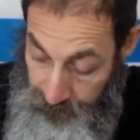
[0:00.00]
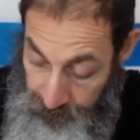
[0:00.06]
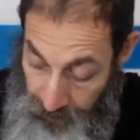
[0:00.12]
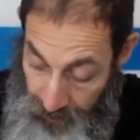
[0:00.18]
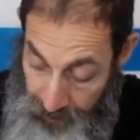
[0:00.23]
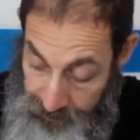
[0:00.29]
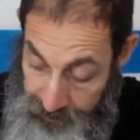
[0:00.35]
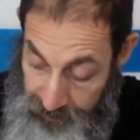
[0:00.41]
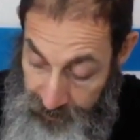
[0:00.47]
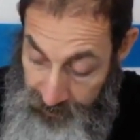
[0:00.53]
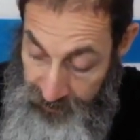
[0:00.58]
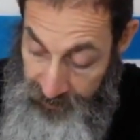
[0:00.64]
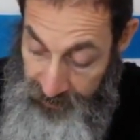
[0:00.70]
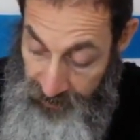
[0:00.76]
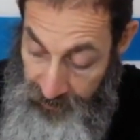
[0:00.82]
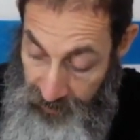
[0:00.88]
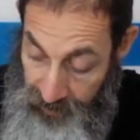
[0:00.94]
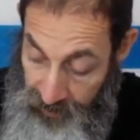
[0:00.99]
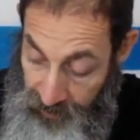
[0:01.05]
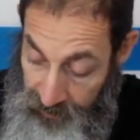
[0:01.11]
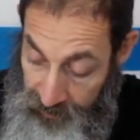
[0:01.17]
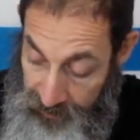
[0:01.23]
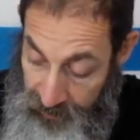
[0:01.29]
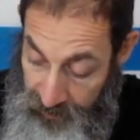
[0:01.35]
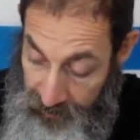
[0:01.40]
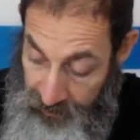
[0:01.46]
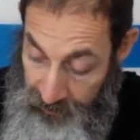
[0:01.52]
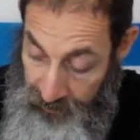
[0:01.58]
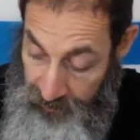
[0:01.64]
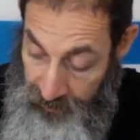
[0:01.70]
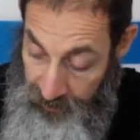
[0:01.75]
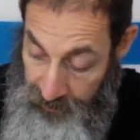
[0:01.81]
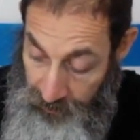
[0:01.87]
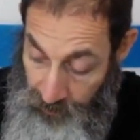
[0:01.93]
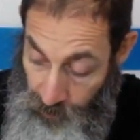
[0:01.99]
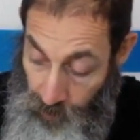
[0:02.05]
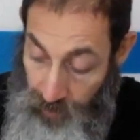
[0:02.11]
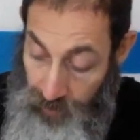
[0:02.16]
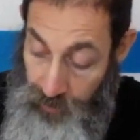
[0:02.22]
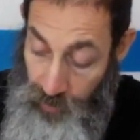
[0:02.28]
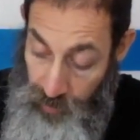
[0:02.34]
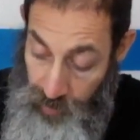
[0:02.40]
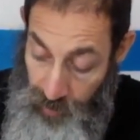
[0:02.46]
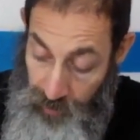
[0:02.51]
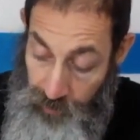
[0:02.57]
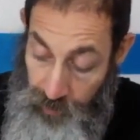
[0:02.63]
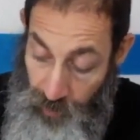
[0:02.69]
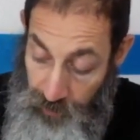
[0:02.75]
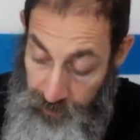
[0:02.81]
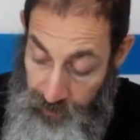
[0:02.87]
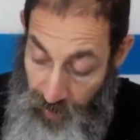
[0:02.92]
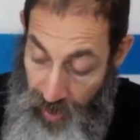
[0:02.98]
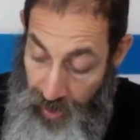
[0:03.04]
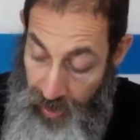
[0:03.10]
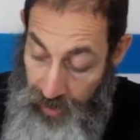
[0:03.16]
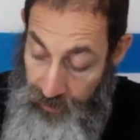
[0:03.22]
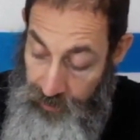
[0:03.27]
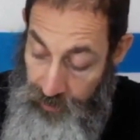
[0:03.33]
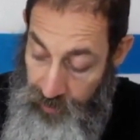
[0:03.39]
five, six, seven, eight, nine, ten, and eleven. one, two, three, four, five,